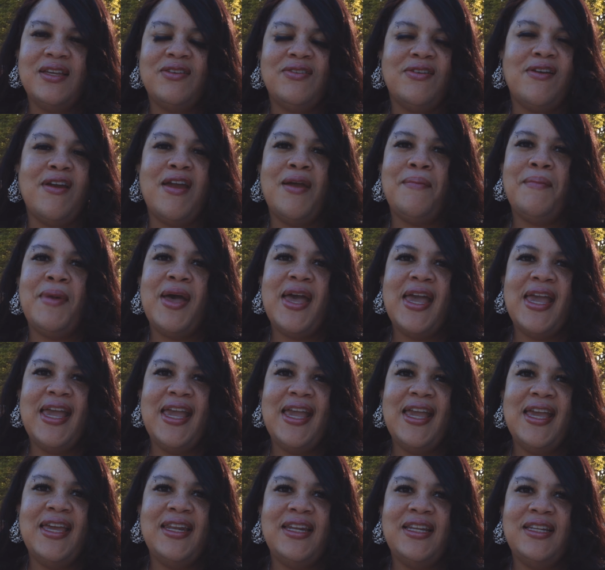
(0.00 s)
grabbed my
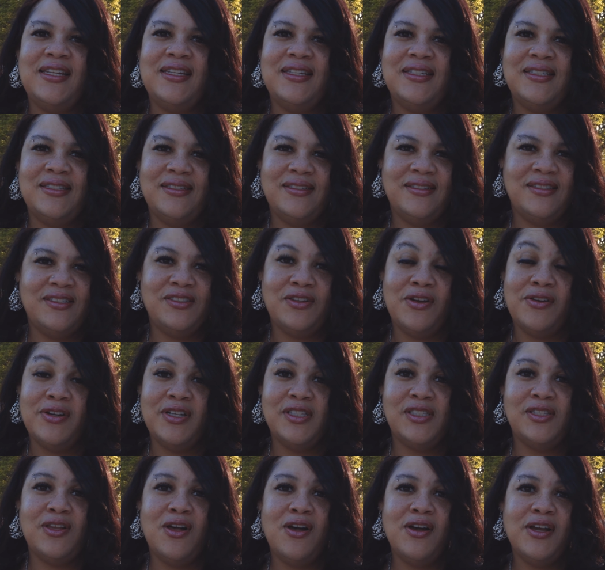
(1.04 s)
hand and
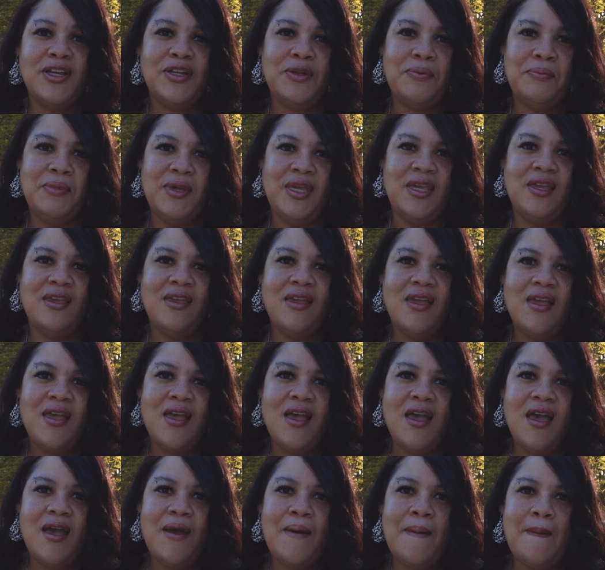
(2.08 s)
started talking to me.
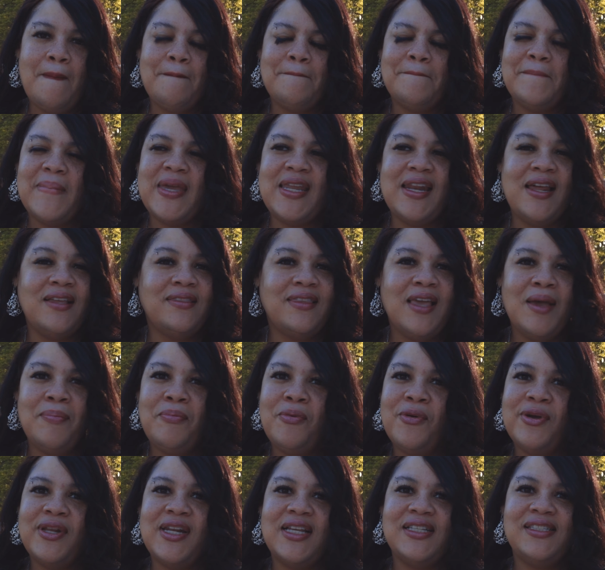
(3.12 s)
And at that
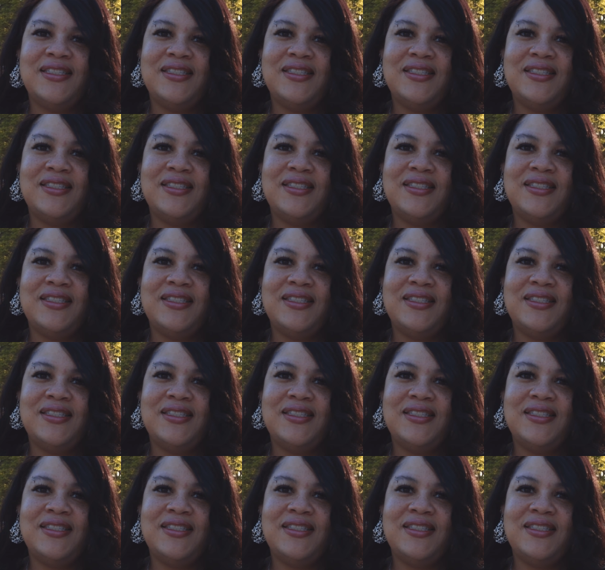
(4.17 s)
point, I